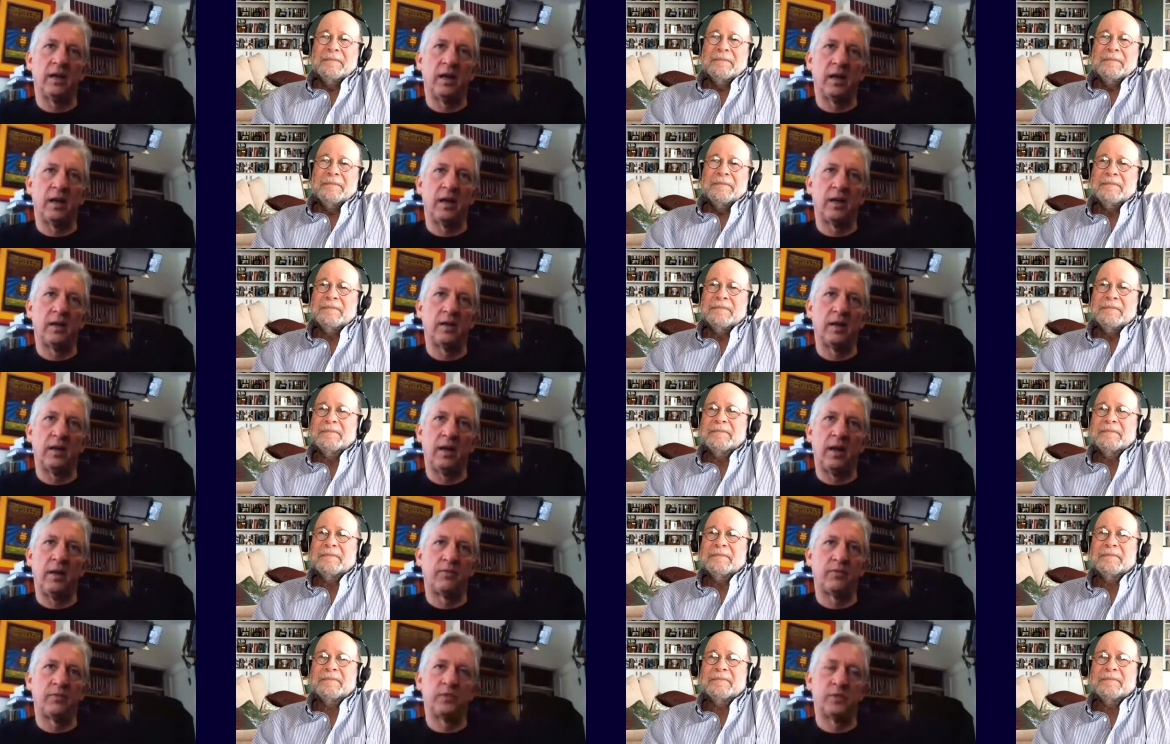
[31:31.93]
Speaker 1: Uh,
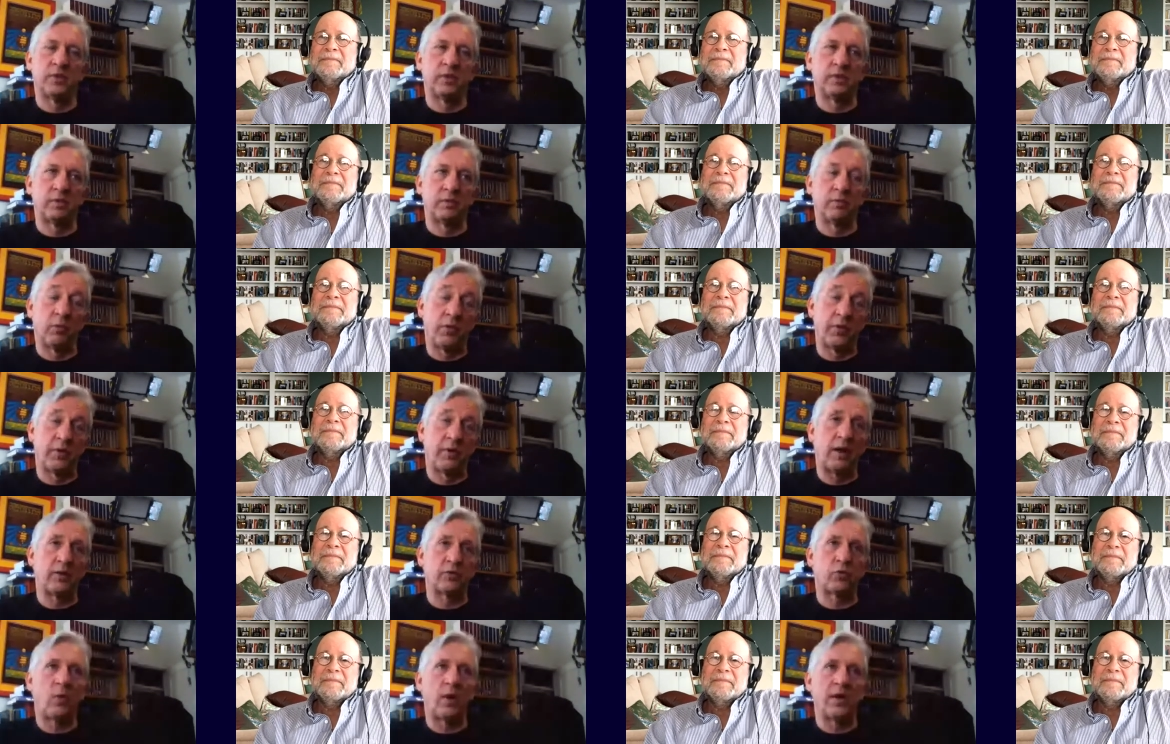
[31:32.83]
every, well,
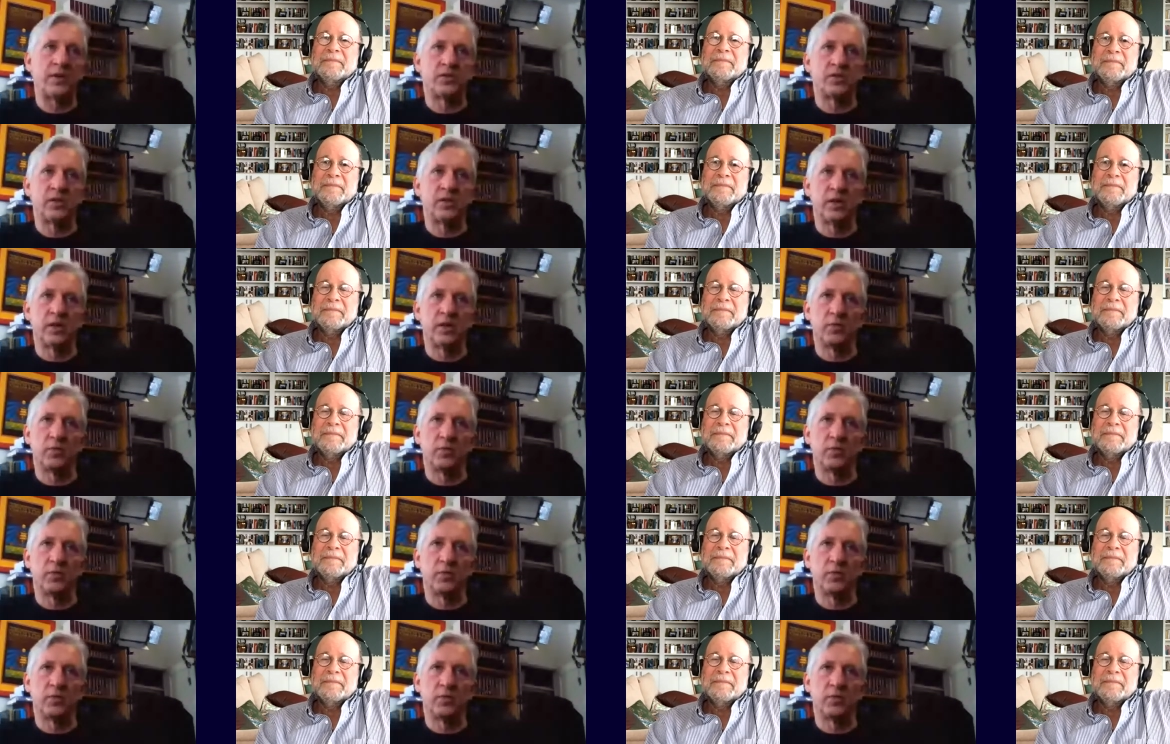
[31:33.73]
they're out twice a